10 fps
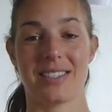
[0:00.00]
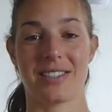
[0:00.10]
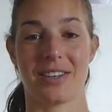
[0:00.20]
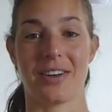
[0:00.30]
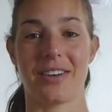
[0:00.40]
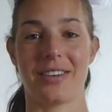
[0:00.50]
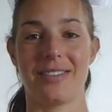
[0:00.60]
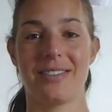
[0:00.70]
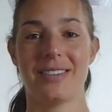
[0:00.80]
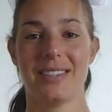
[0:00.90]
so
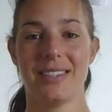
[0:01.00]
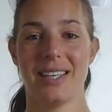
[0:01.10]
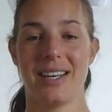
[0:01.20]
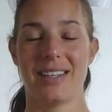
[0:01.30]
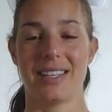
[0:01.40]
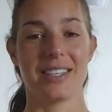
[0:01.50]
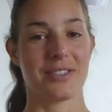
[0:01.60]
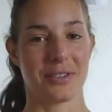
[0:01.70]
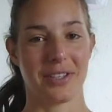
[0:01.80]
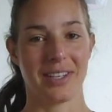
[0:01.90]
I think it's
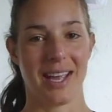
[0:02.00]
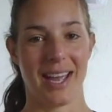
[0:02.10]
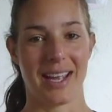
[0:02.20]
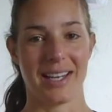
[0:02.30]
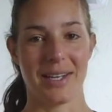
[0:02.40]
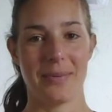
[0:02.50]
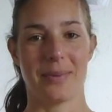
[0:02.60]
all okay.